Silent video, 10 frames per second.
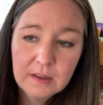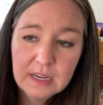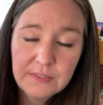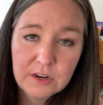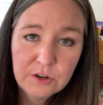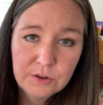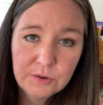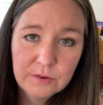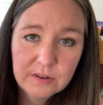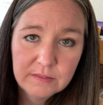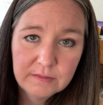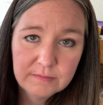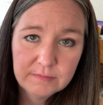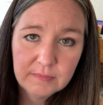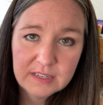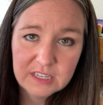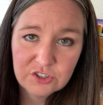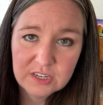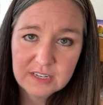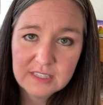in the new
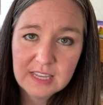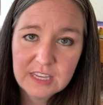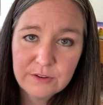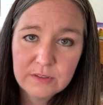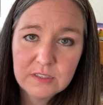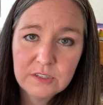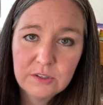editions, they used